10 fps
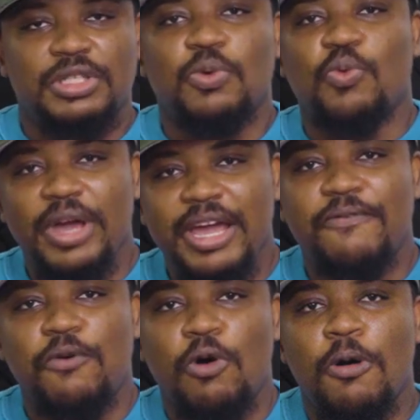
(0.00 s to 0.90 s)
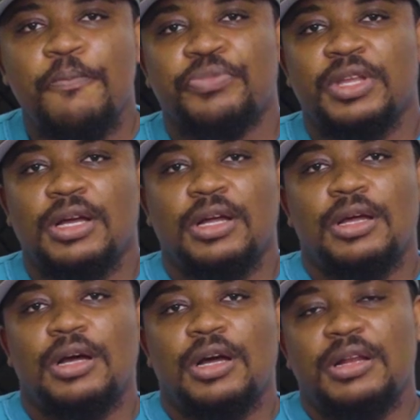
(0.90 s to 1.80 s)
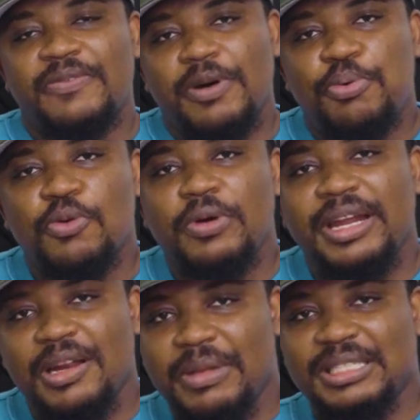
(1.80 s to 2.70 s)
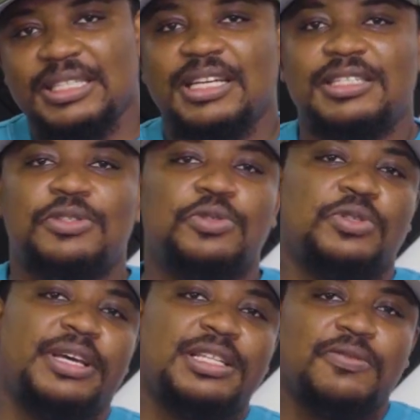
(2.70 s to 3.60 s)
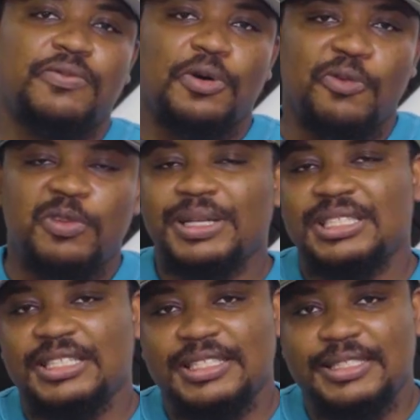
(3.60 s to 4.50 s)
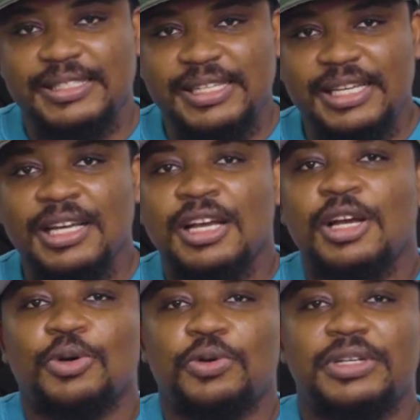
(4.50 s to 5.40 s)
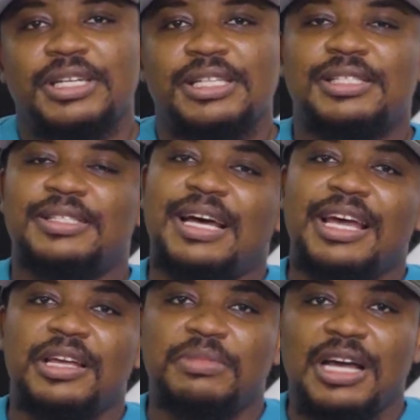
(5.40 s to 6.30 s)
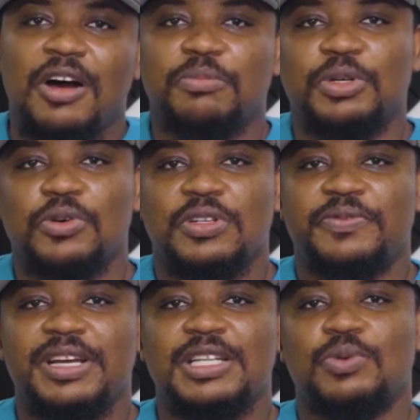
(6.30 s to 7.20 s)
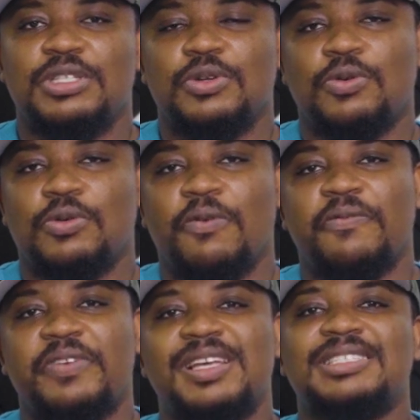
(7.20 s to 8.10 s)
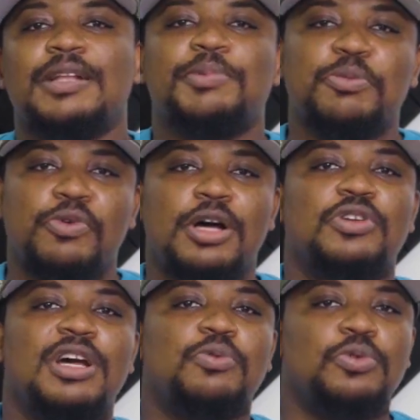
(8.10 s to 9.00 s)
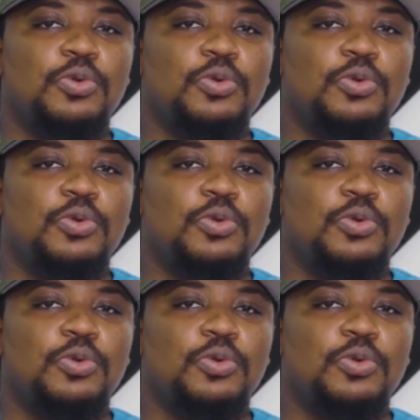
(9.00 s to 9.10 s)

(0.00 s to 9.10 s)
way for Liverpool and then Manchester City to get involved. Manchester City couldn't tie him down because Wirtz wasn't convinced that Pep Guardiola